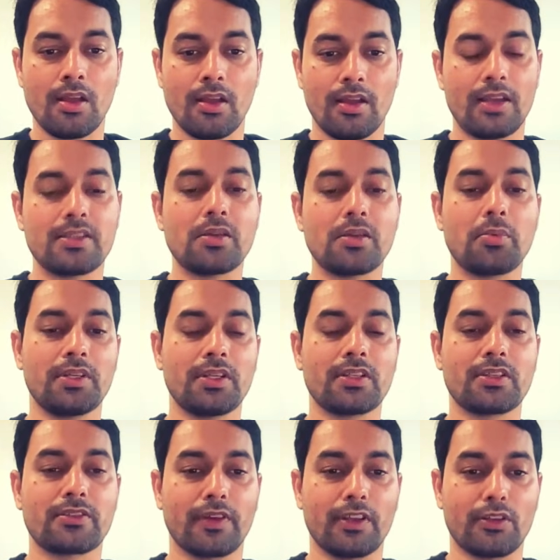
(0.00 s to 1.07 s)
SAP
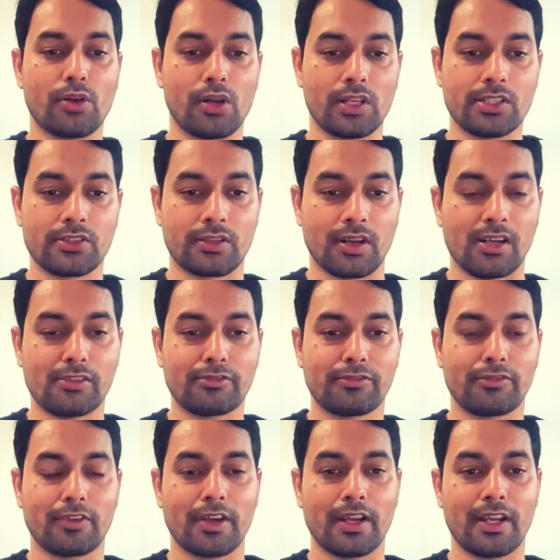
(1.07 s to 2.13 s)
DataSphere Knowledge Graph
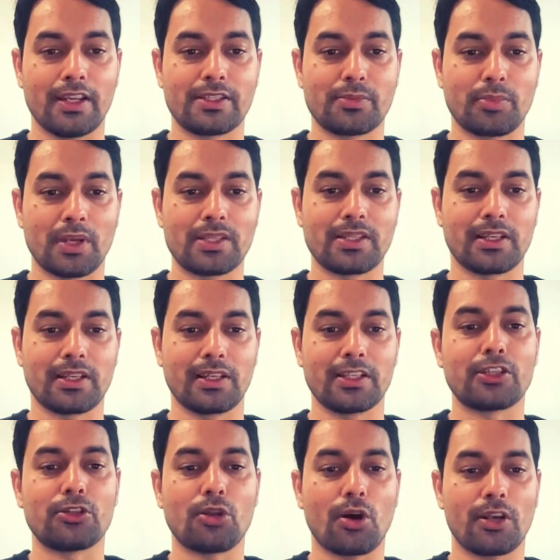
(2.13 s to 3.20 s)
is basically
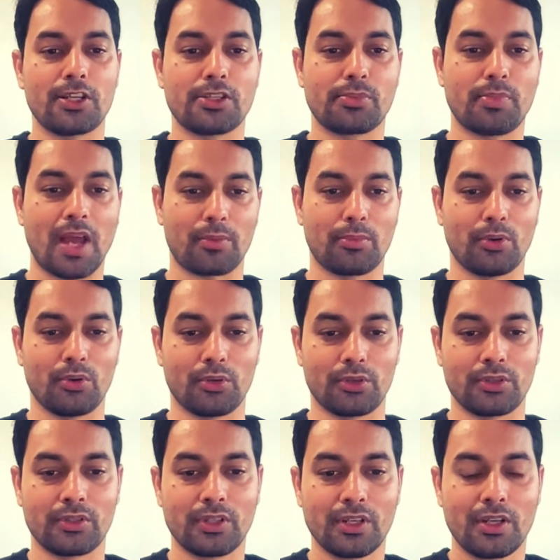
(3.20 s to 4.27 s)
the knowledge
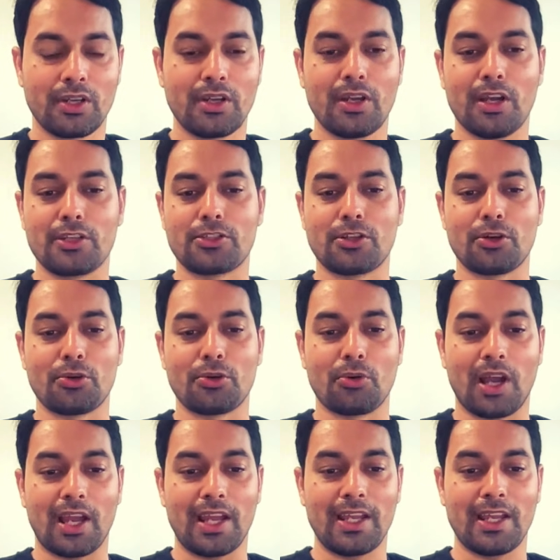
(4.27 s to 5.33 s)
backbone. So
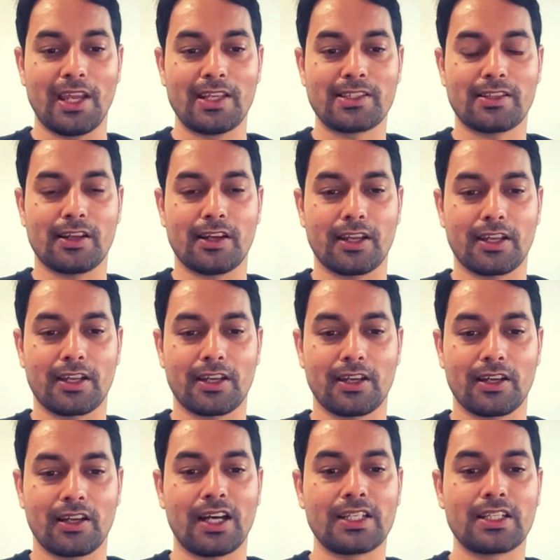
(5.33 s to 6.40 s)
it's like
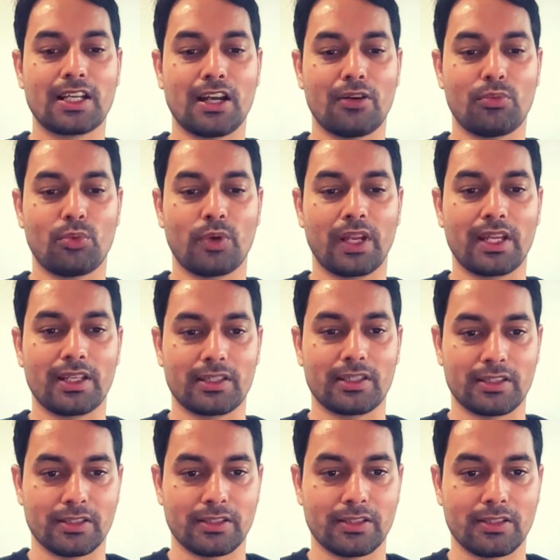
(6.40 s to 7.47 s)
uncovering
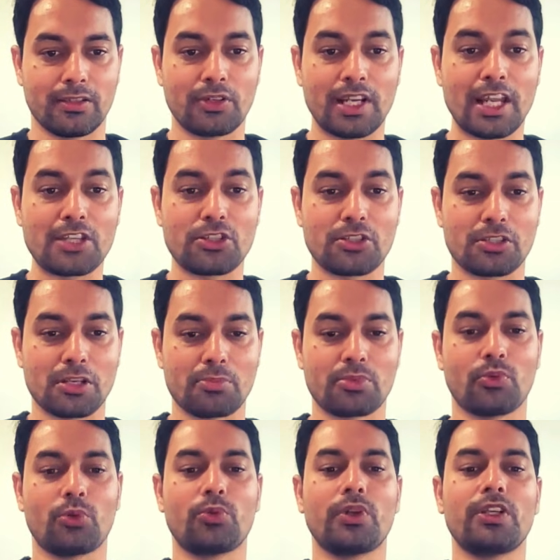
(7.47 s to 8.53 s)
the relationships
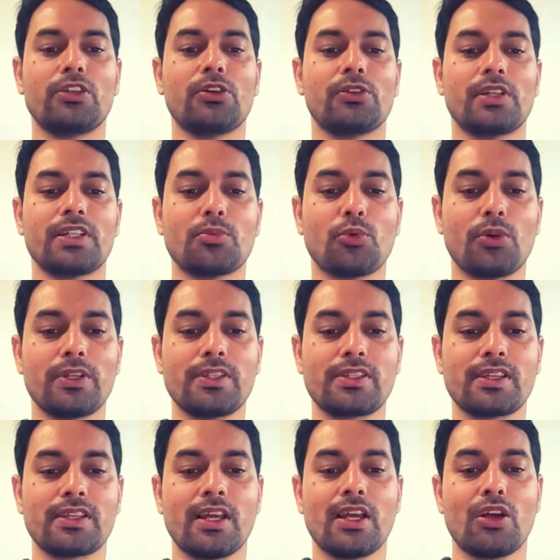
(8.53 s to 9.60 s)
between your data
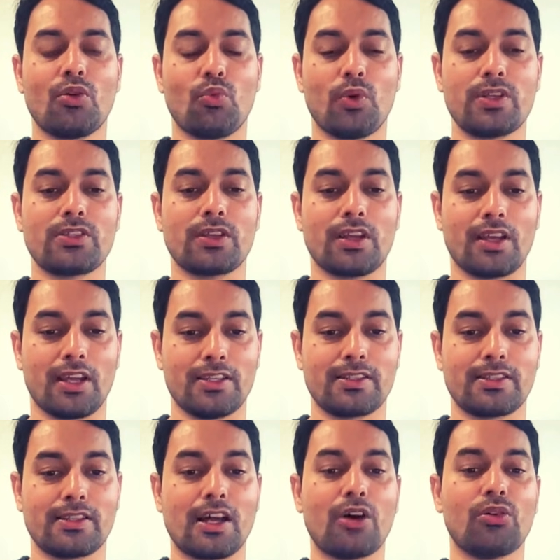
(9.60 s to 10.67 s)
points, which
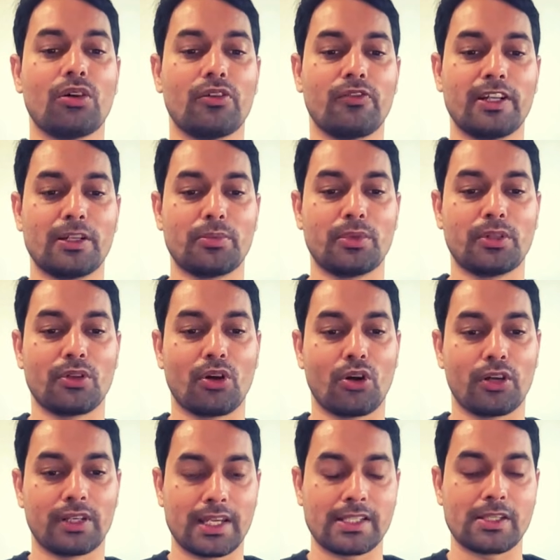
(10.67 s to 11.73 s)
is now available
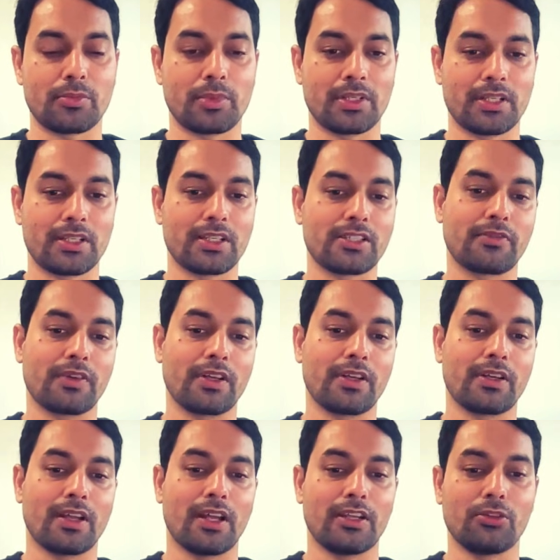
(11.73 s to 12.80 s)
on SAP
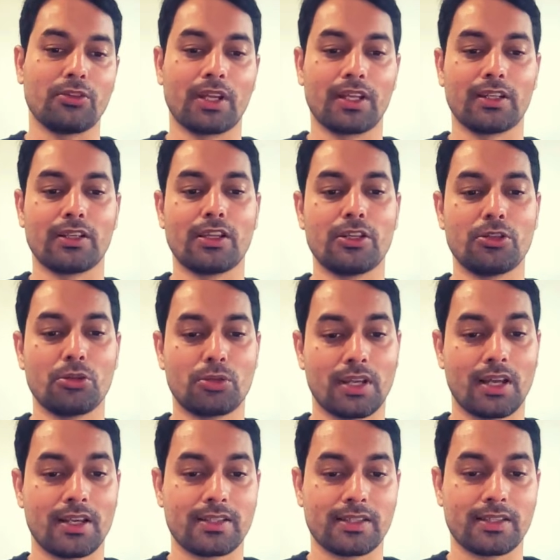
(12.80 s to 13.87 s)
DataSphere, and you can
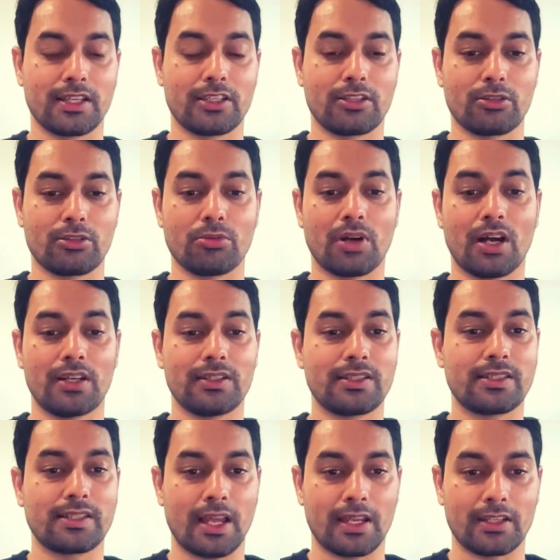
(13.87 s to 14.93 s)
utilize it to
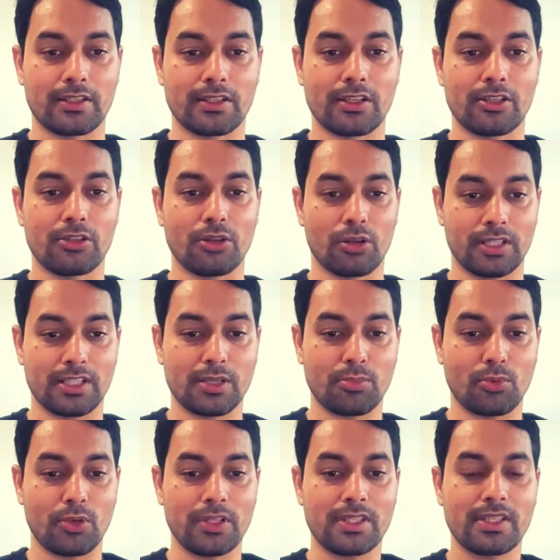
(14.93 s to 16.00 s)
understand your data
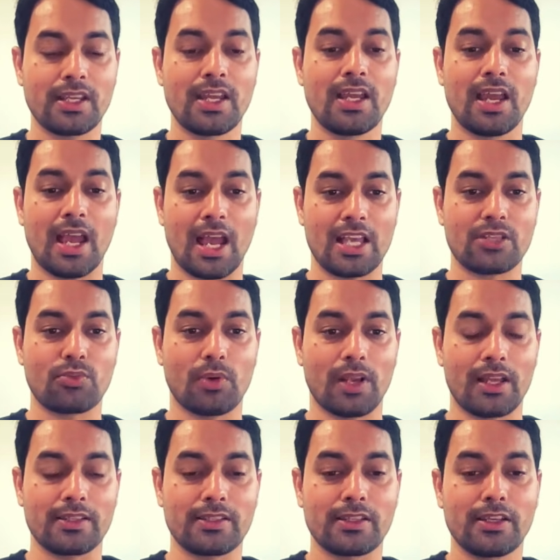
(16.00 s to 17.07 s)
points as well
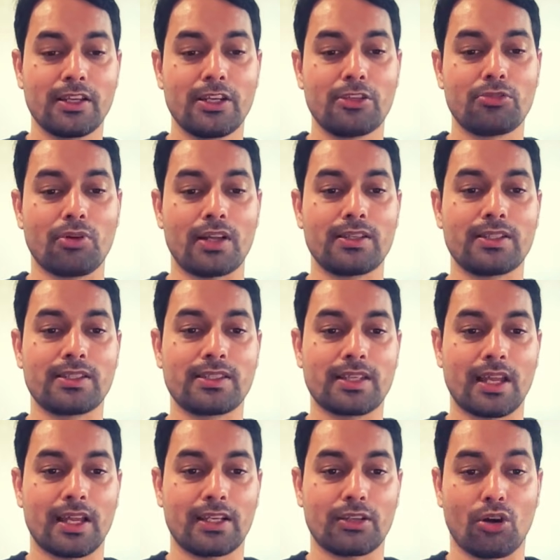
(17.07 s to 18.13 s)
as to
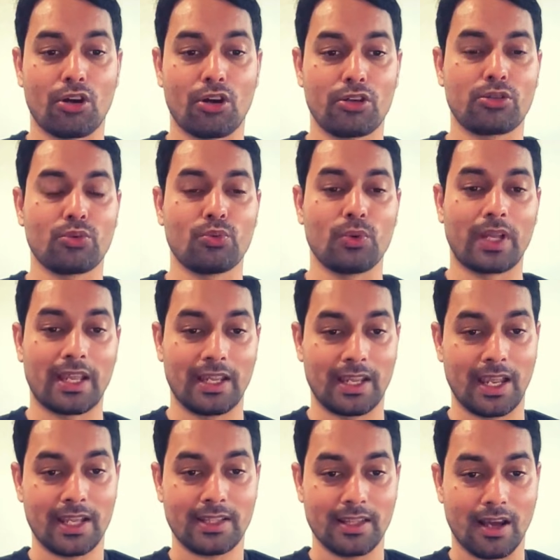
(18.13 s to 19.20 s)
understand or to
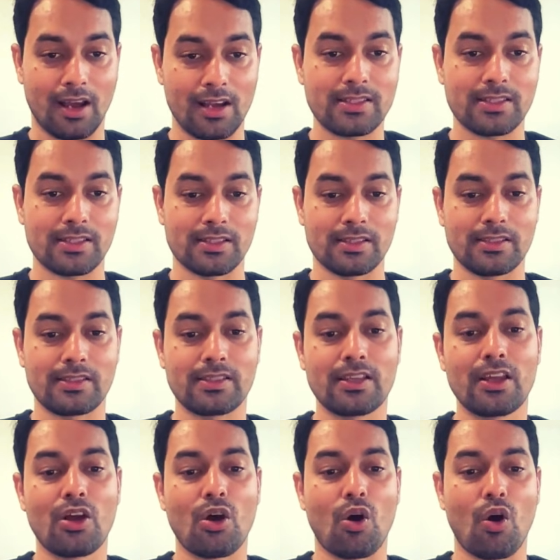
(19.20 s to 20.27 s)
get the answers
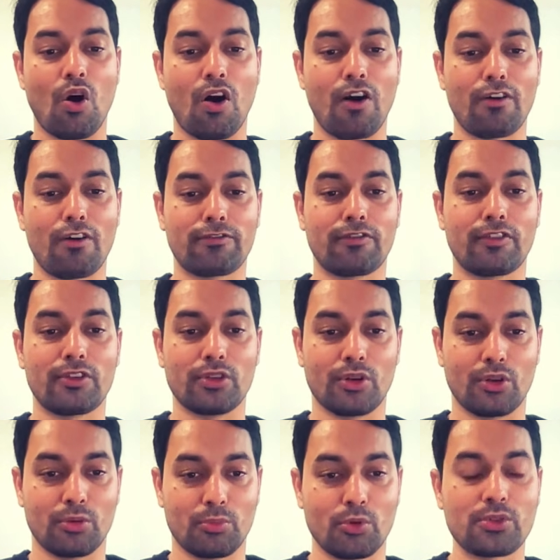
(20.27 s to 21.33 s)
of
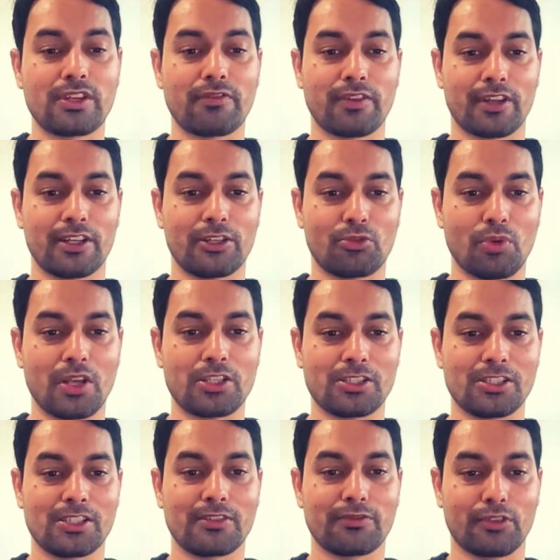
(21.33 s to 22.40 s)
your most difficult
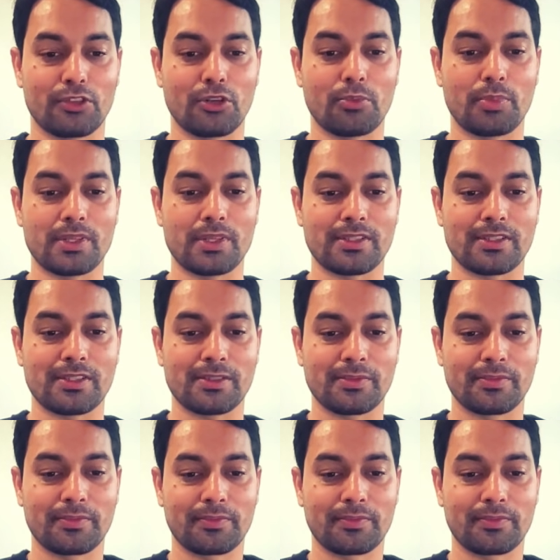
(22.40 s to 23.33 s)
questions for your business.